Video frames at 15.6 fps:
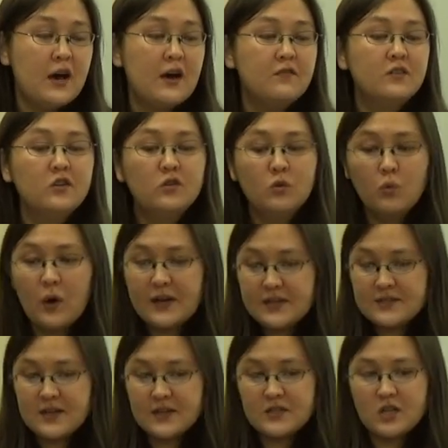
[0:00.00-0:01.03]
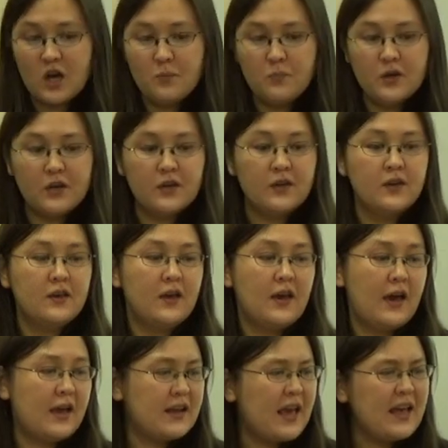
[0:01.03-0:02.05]
of what is on topic,
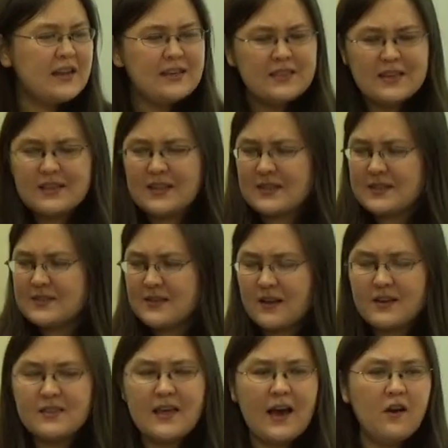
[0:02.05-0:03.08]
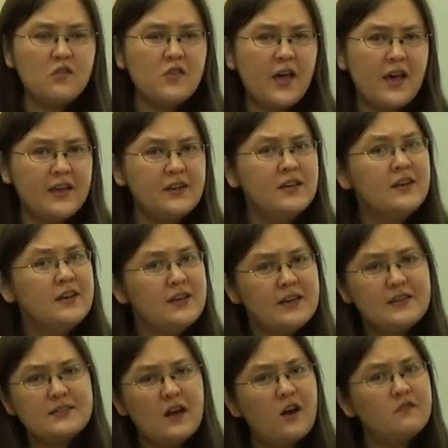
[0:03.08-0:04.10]
and anything that's not in the outline
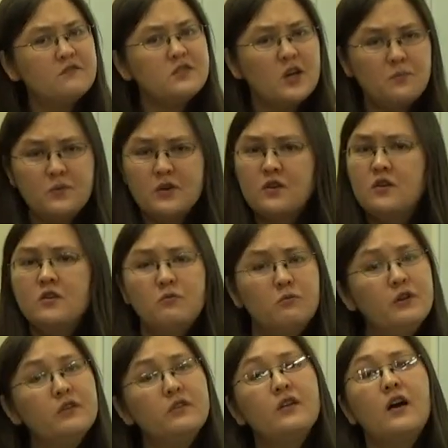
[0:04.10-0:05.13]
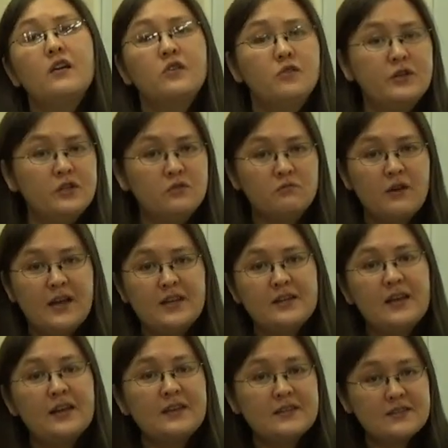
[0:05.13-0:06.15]
is off topic. We're not going to write
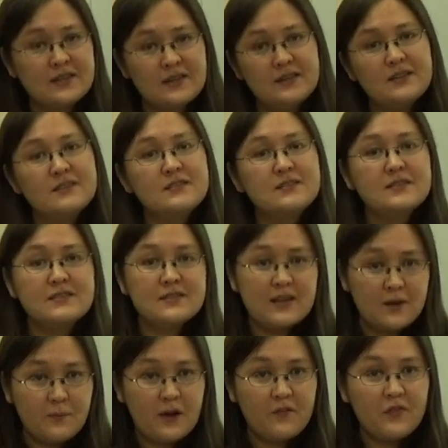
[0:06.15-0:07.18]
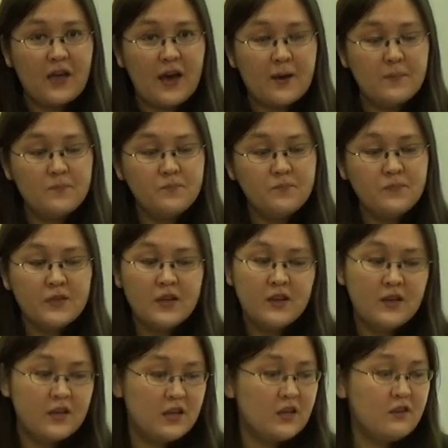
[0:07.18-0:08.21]
any sentences about that.
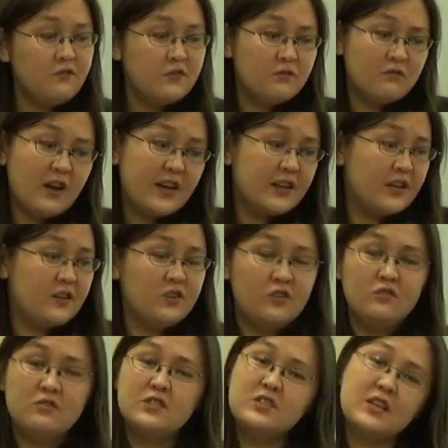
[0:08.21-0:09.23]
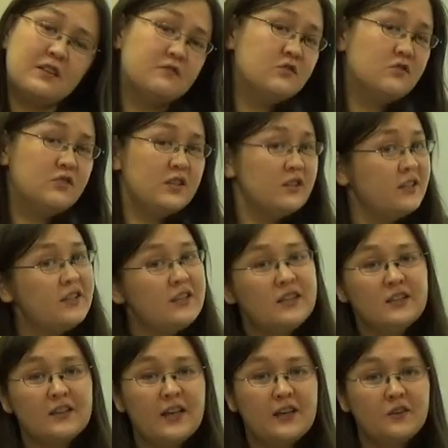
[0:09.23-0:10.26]
If you write it, you just have to delete
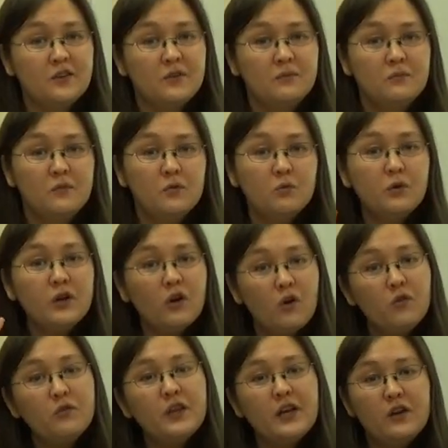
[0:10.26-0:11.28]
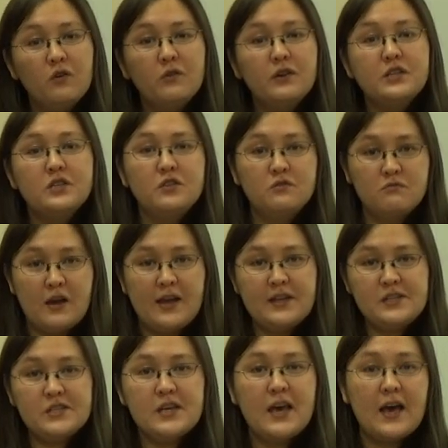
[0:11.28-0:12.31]
it later. We are only going to
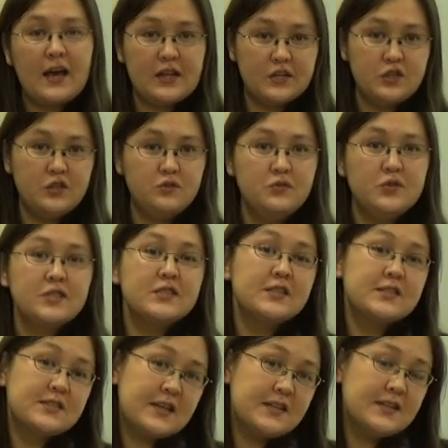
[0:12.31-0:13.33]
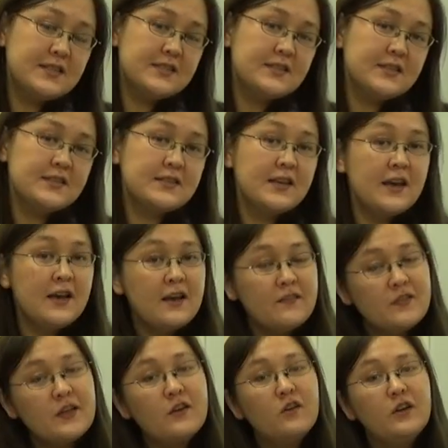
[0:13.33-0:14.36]
write and use the sentences
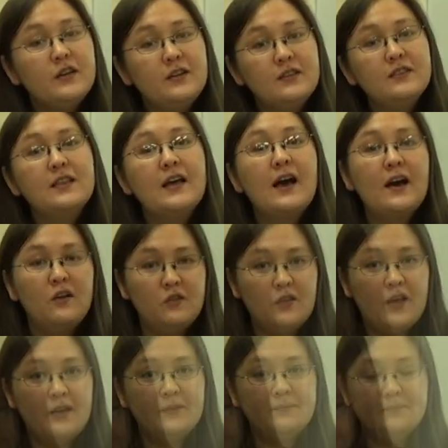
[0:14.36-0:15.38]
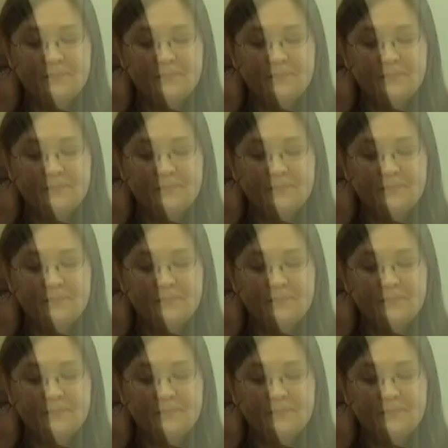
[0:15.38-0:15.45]
that are in the outline.